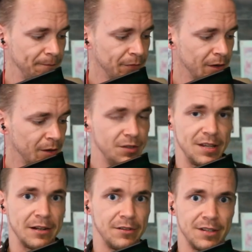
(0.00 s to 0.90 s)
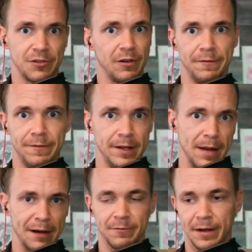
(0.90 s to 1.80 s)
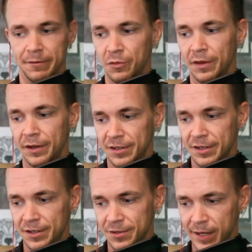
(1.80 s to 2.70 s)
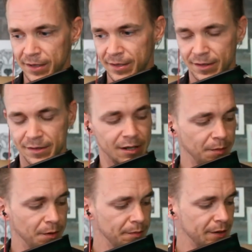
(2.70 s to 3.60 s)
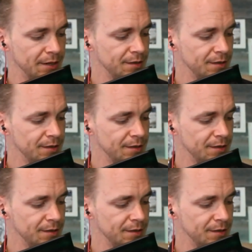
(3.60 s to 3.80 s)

We just had such great feedback from everyone and it just makes sense to double the price.